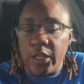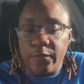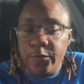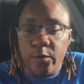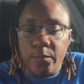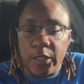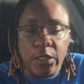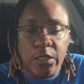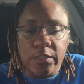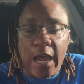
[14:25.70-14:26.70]
for me,
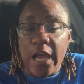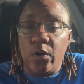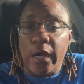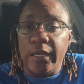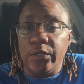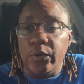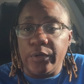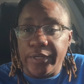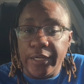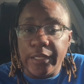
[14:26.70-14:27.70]
because I go out here and go
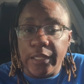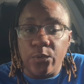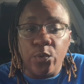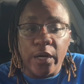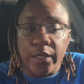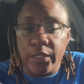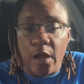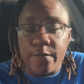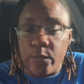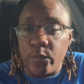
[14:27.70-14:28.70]
get it. When I get
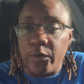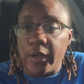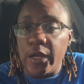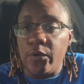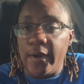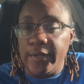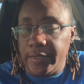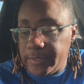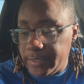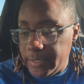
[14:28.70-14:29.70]
off from work, I go out
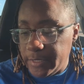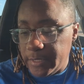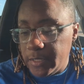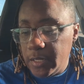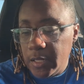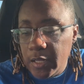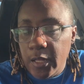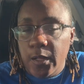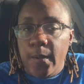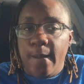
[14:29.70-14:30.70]
here and get it.
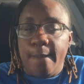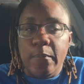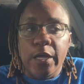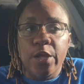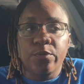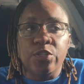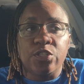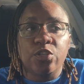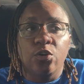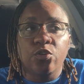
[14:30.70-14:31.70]
But it was
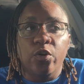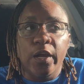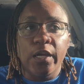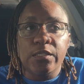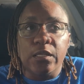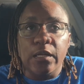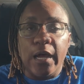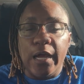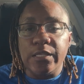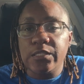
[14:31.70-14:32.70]
just so crazy.
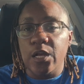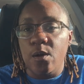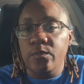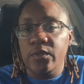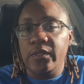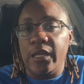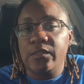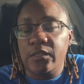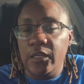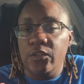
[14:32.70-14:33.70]
Like, they
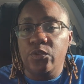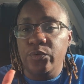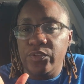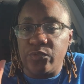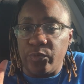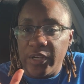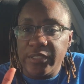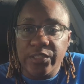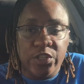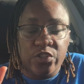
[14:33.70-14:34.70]
still do this
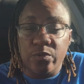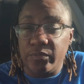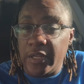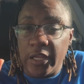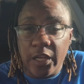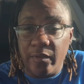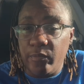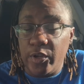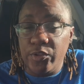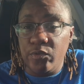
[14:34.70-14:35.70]
racism thing
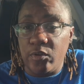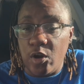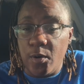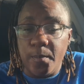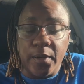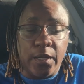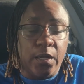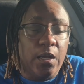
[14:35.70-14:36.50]
everywhere you go. But